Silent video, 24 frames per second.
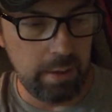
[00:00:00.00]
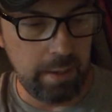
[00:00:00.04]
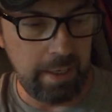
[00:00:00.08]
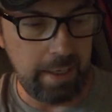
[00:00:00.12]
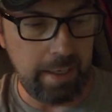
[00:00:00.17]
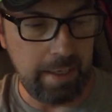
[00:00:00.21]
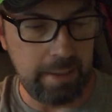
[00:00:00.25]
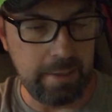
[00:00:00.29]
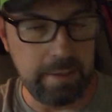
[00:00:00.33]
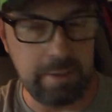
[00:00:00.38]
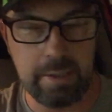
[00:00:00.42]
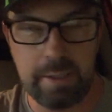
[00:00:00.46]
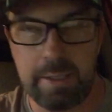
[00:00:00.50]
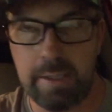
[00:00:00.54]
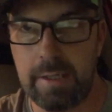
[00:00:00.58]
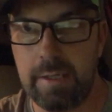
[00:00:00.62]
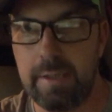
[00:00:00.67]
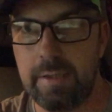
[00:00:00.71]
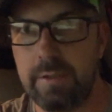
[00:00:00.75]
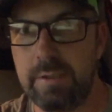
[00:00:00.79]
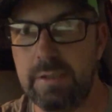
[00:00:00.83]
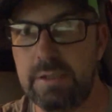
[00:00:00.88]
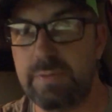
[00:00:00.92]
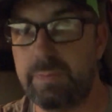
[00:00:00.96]
And
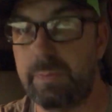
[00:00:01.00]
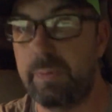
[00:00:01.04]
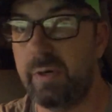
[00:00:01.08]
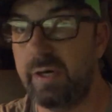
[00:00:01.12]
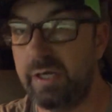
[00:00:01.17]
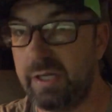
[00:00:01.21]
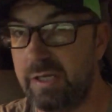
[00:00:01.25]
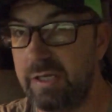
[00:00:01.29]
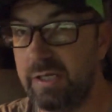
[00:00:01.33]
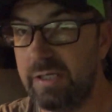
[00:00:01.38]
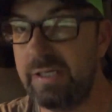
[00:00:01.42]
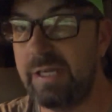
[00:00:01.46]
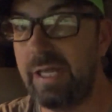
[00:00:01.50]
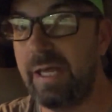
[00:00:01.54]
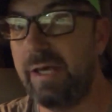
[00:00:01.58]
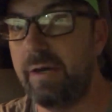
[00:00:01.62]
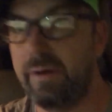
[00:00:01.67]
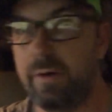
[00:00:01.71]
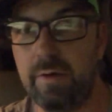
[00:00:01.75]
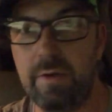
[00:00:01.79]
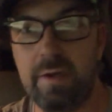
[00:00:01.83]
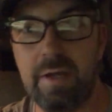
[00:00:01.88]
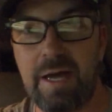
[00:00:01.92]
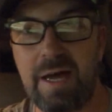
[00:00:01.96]
uh, it's a pretty good
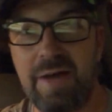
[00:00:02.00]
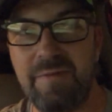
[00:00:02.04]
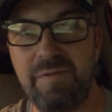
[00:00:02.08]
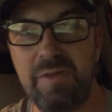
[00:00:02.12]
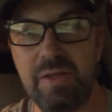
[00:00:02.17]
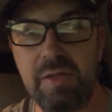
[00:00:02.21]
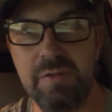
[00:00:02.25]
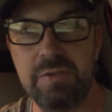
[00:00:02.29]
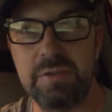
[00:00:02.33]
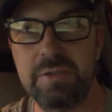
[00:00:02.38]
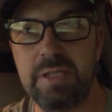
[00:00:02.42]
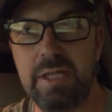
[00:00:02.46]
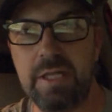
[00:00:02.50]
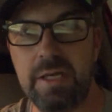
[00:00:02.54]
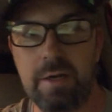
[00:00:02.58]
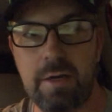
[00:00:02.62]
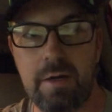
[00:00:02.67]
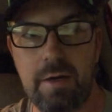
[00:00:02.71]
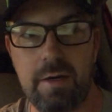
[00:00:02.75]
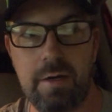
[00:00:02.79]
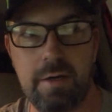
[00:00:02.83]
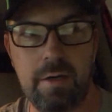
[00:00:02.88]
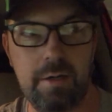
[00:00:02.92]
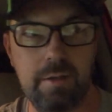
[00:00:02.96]
deal. I've used it
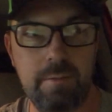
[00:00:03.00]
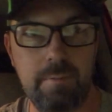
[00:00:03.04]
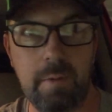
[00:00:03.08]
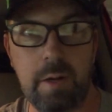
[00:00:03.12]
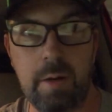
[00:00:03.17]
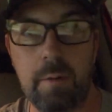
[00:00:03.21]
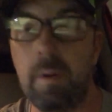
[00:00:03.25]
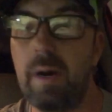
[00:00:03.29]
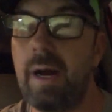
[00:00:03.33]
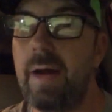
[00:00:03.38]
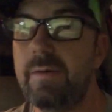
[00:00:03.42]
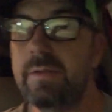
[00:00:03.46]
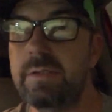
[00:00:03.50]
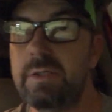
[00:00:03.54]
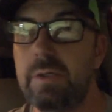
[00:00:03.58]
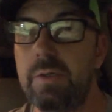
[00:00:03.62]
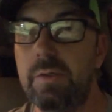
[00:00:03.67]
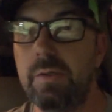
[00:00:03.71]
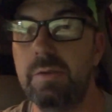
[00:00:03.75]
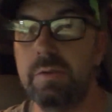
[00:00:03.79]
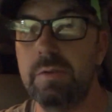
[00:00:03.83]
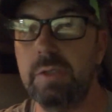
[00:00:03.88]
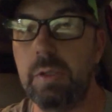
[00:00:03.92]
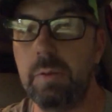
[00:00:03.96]
on my wife's
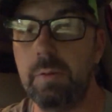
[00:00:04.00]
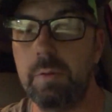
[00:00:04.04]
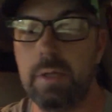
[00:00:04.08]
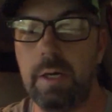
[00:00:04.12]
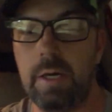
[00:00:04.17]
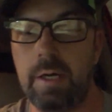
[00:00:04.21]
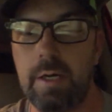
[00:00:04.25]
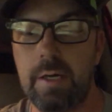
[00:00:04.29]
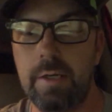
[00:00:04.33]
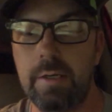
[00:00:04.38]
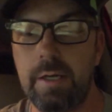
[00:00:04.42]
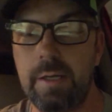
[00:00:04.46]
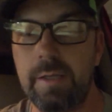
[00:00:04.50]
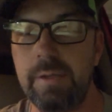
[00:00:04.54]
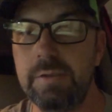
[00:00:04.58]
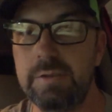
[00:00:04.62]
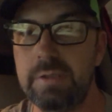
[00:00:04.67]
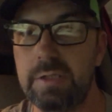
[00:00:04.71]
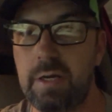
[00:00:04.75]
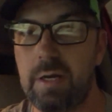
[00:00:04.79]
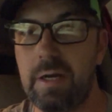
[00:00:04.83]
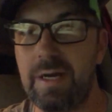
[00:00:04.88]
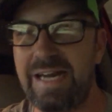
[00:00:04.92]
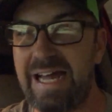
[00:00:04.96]
old Yukon. I
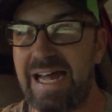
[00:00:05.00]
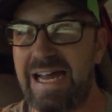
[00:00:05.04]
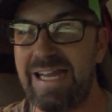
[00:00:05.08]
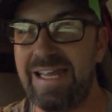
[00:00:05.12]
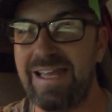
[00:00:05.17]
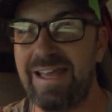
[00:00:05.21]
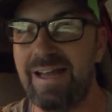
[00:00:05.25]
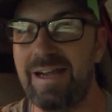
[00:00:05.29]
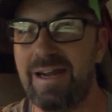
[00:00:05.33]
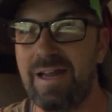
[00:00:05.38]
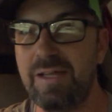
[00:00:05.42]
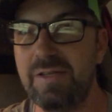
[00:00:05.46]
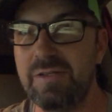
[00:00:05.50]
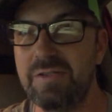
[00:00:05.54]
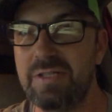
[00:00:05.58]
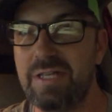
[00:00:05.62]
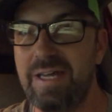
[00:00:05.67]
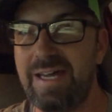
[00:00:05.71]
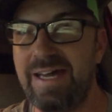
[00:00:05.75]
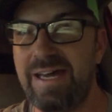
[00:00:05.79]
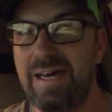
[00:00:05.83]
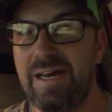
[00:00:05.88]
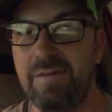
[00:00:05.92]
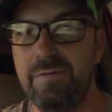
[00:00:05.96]
used it on a 98 I used
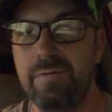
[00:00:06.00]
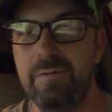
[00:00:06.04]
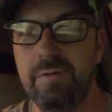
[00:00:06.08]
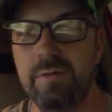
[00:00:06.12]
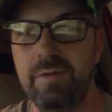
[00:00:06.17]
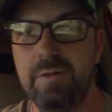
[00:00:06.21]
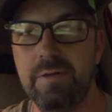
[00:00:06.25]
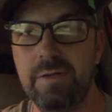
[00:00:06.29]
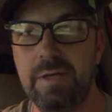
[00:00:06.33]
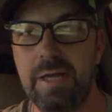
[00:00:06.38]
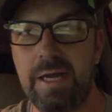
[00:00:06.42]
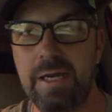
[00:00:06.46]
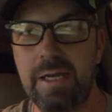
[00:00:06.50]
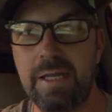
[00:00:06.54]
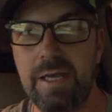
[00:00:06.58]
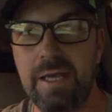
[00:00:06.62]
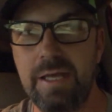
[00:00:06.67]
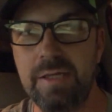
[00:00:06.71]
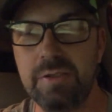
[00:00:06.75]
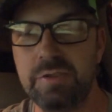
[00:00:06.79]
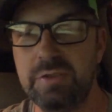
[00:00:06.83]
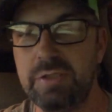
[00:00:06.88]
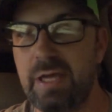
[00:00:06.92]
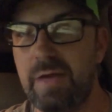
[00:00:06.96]
to have,
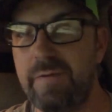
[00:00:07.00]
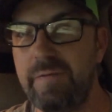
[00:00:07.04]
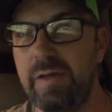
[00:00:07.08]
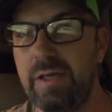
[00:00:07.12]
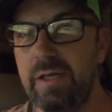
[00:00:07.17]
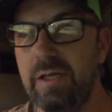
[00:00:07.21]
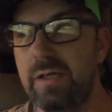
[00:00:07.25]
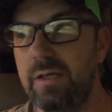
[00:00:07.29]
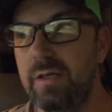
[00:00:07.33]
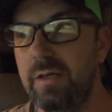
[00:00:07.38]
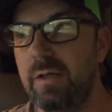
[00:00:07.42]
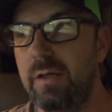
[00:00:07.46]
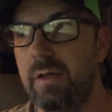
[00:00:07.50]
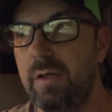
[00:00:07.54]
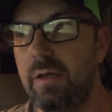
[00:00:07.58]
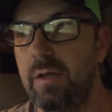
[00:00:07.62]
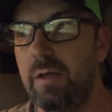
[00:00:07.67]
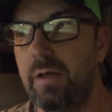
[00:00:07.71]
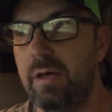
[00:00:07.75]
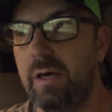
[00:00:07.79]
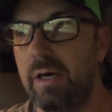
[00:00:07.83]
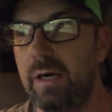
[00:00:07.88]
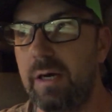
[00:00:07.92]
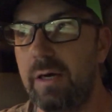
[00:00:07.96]
98 Chevy.
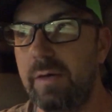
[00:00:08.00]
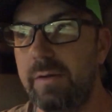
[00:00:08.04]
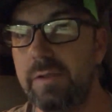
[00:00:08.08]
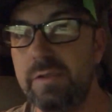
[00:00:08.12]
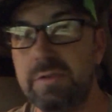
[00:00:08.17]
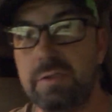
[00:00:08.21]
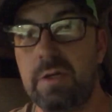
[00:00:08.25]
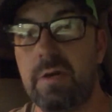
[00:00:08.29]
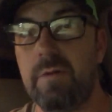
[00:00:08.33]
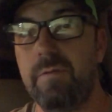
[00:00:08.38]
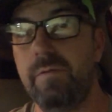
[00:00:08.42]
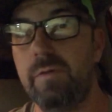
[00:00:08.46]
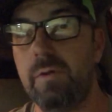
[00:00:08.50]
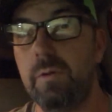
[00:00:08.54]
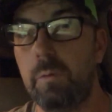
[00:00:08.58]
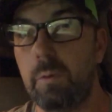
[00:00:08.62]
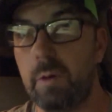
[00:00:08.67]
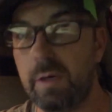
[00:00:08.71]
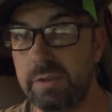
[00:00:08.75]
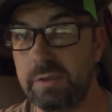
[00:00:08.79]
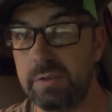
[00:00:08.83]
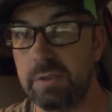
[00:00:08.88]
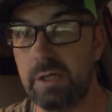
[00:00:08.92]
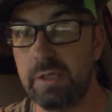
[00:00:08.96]
Uh, I use it on a few
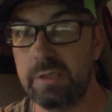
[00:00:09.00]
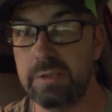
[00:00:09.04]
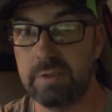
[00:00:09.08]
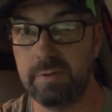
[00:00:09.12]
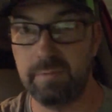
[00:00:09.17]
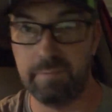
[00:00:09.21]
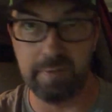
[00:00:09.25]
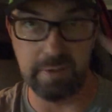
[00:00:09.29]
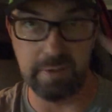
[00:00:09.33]
work trucks to